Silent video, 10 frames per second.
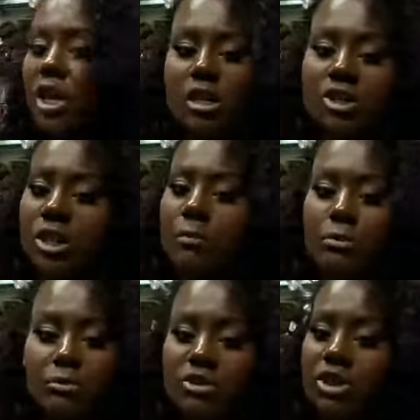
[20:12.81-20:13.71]
Your
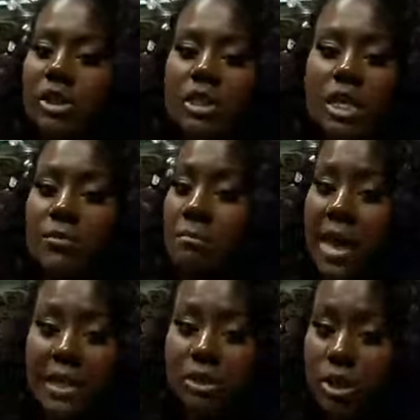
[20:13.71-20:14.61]
shampoo shouldn't even
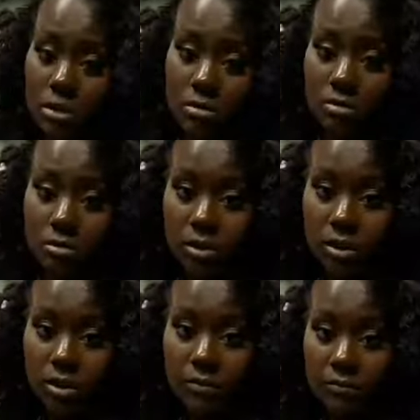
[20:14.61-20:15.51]
match those.
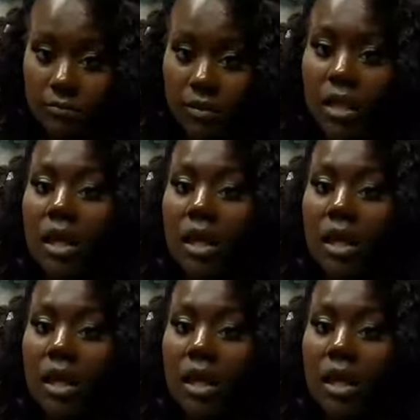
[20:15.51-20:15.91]
Mm,